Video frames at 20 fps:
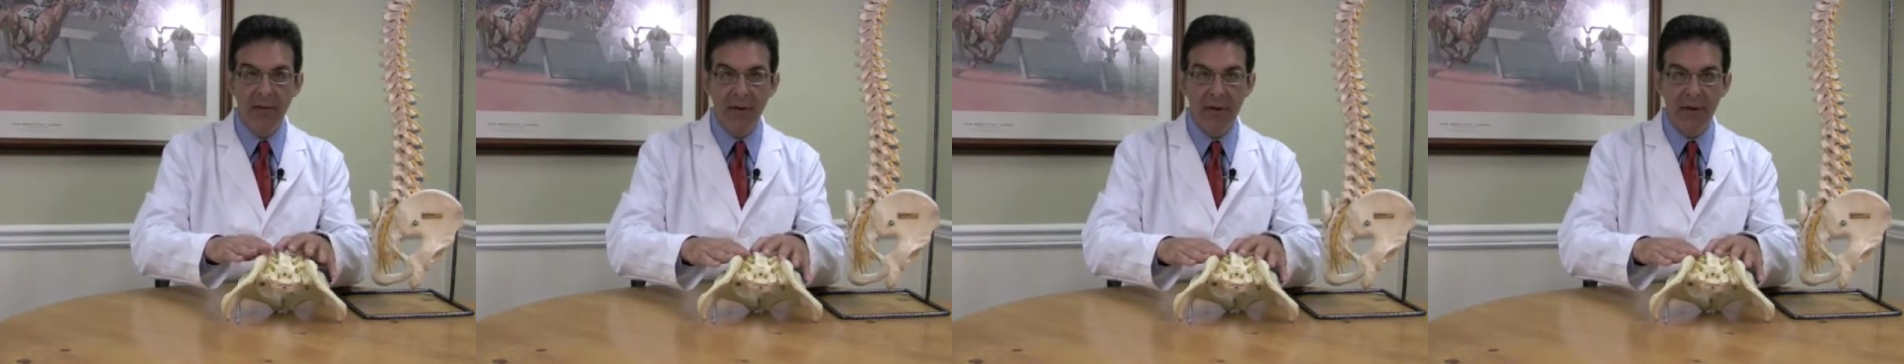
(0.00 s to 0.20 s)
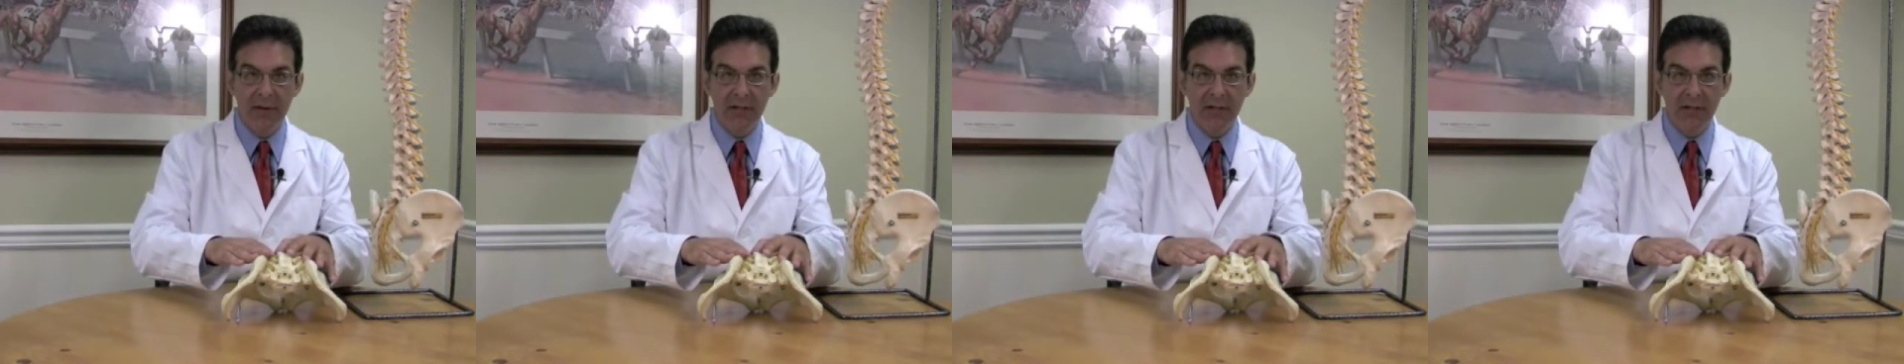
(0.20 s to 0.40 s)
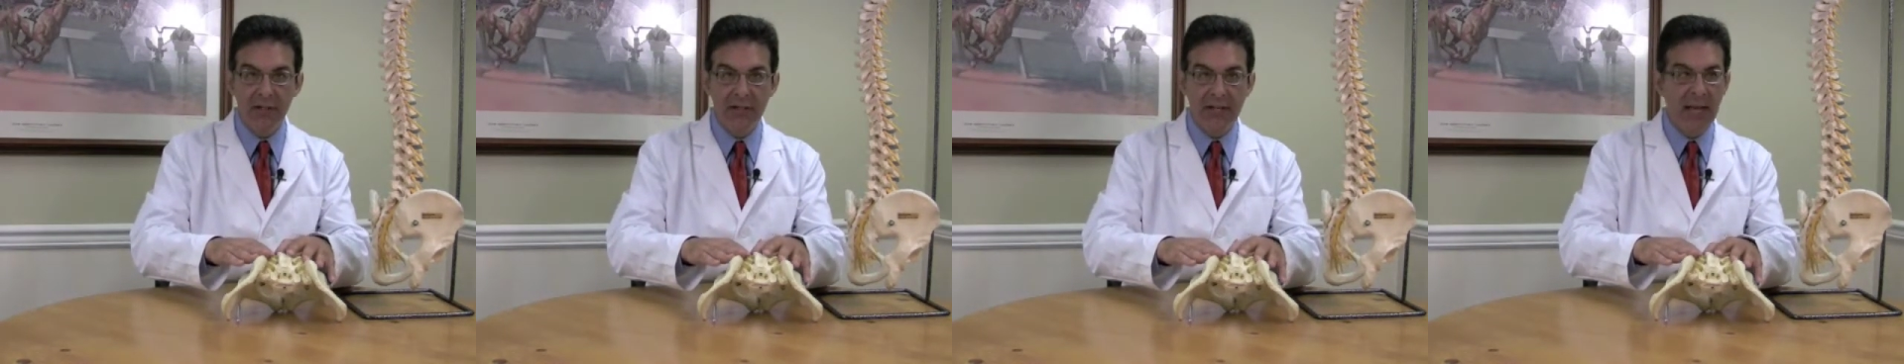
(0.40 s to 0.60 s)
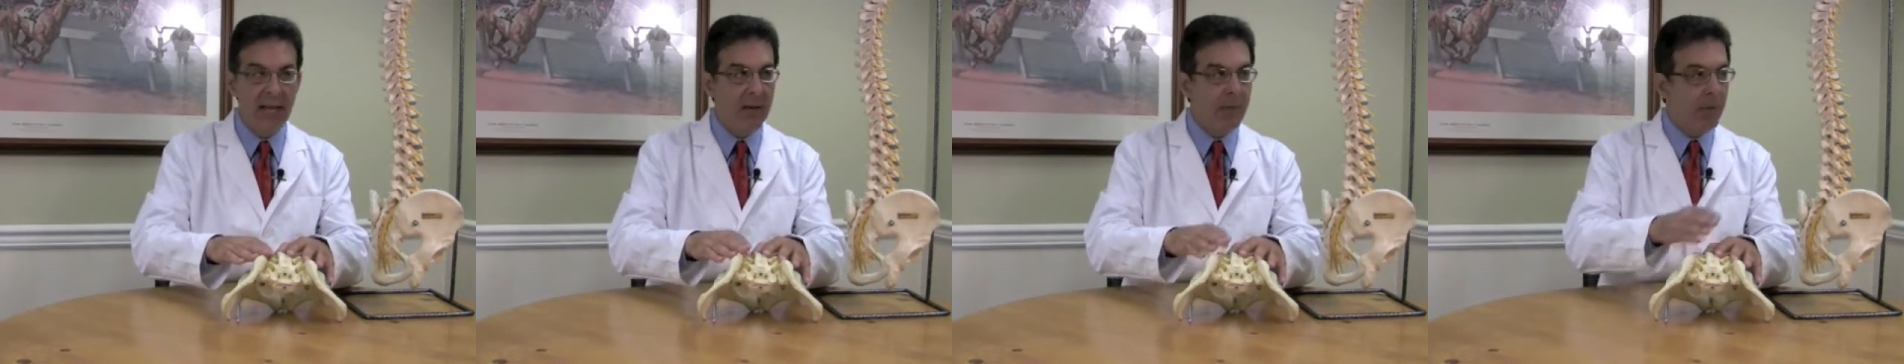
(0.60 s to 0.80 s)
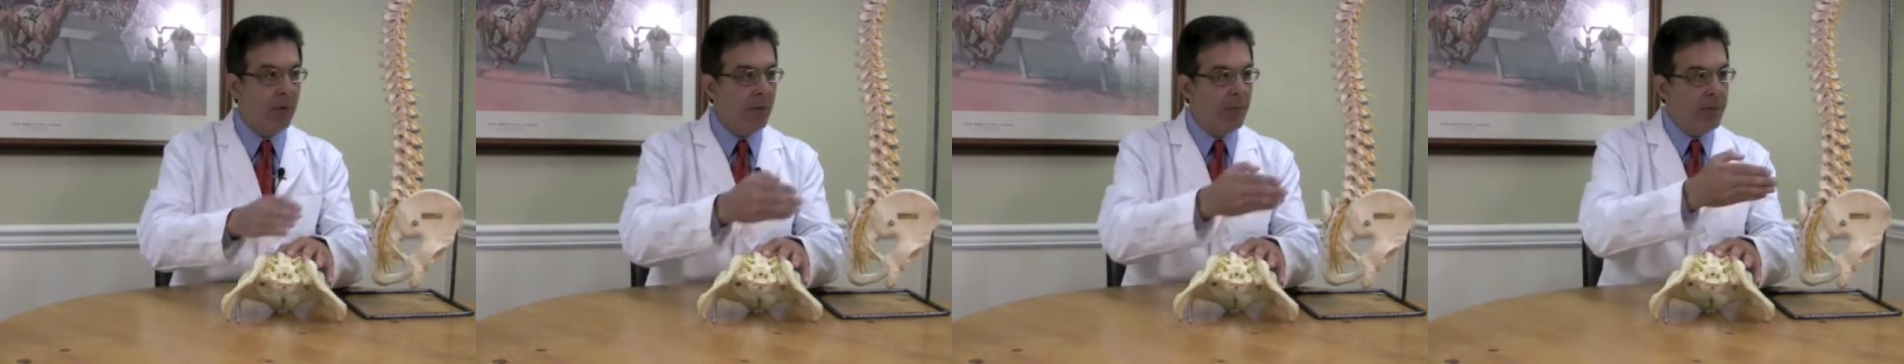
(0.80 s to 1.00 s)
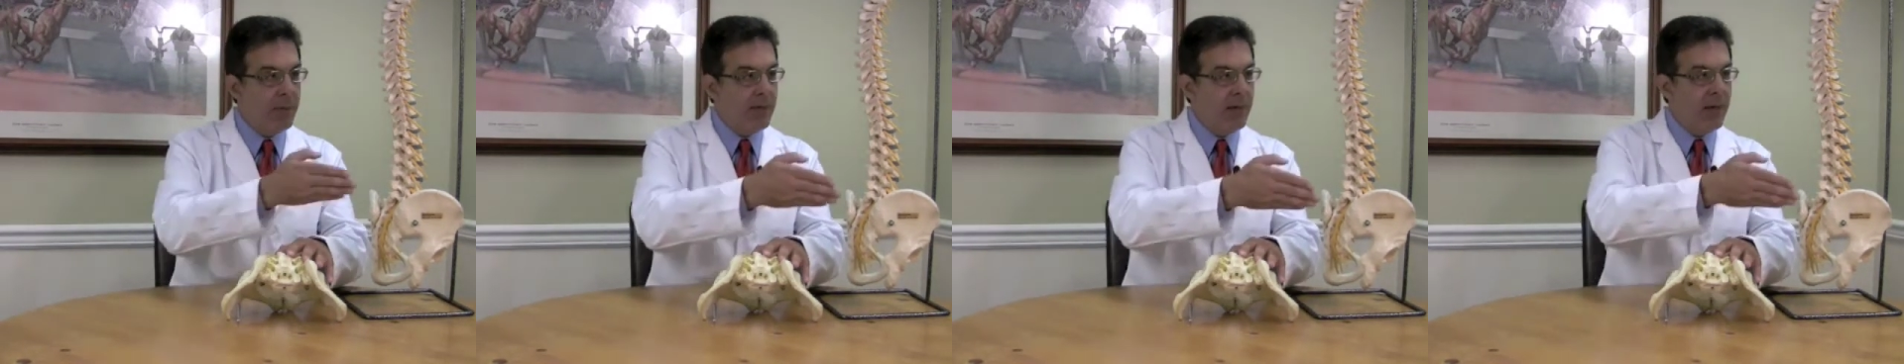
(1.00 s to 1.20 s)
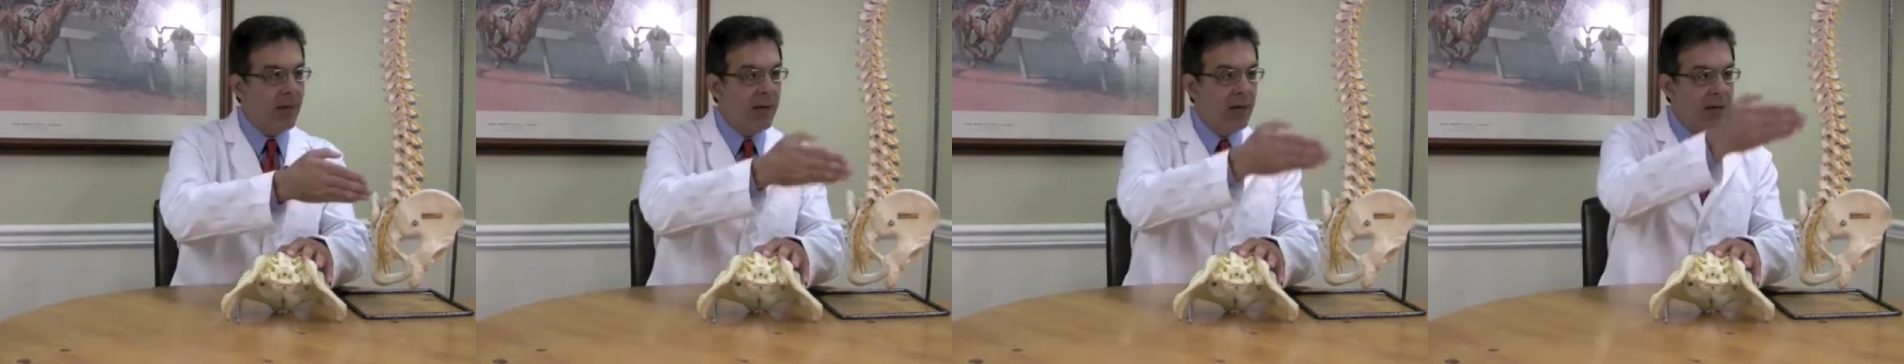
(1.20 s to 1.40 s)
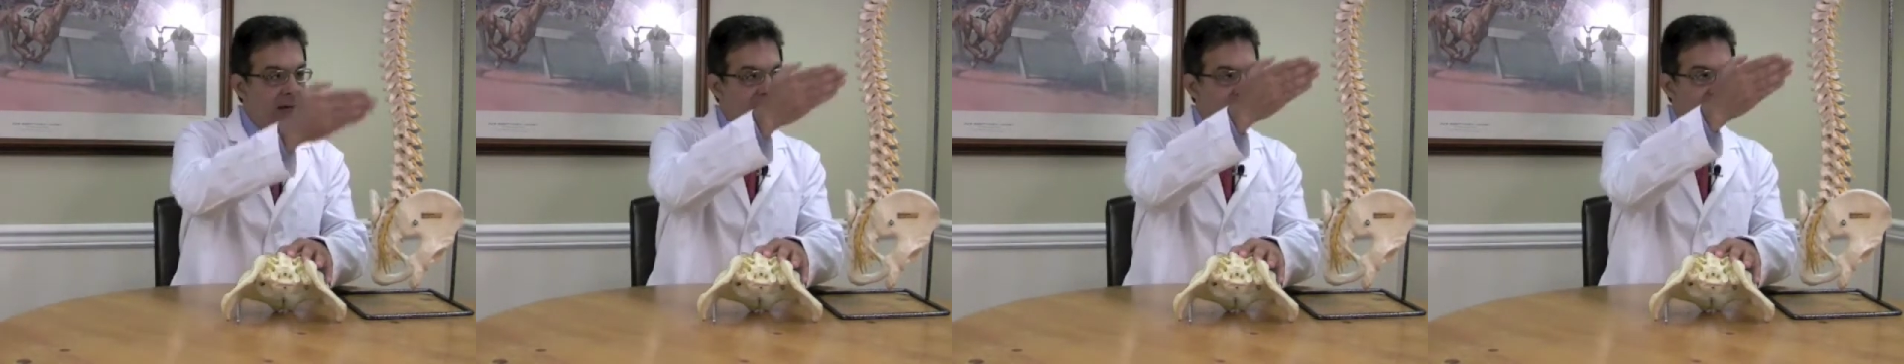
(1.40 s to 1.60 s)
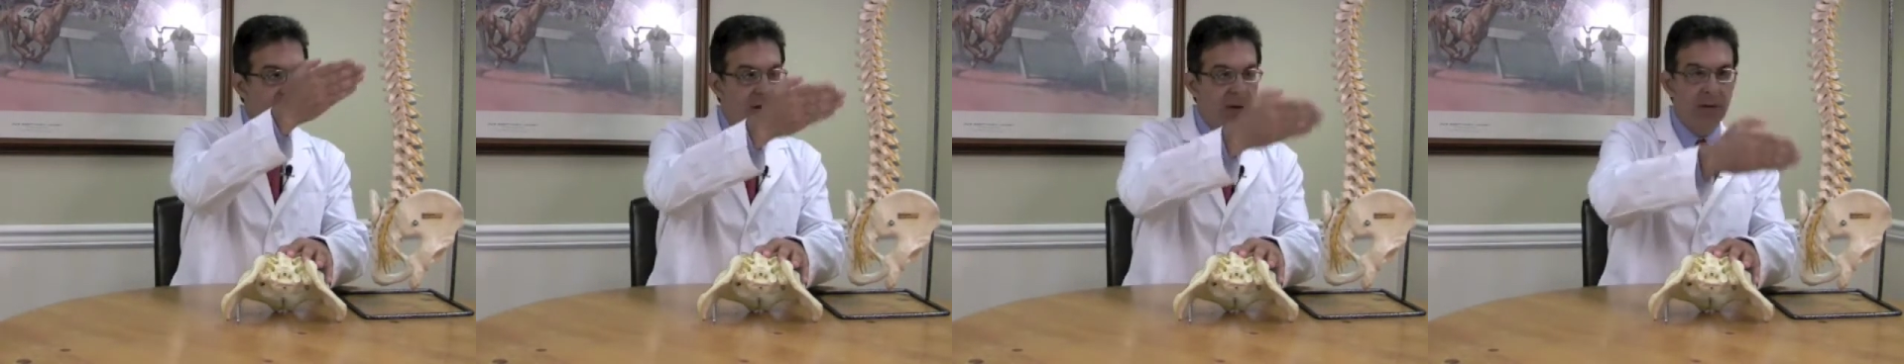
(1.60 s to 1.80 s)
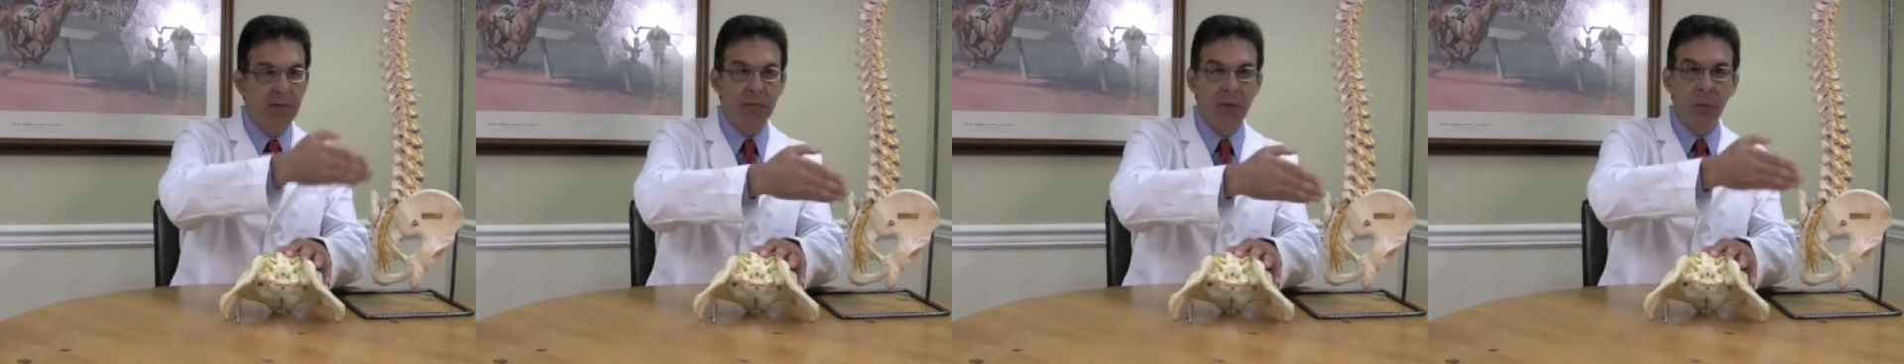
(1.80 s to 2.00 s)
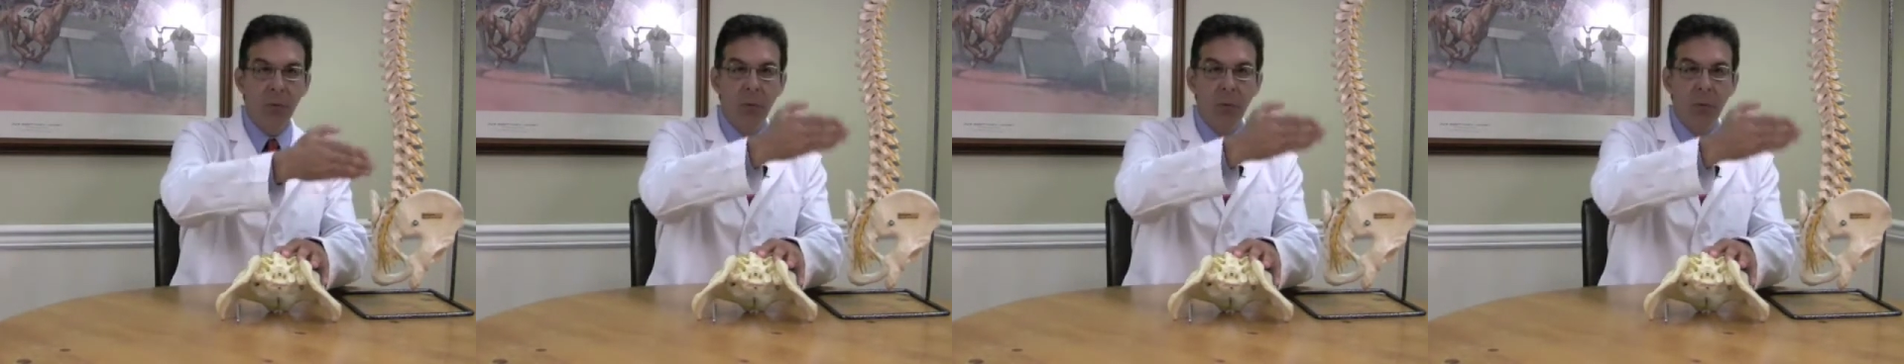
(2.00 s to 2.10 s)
very stable because of the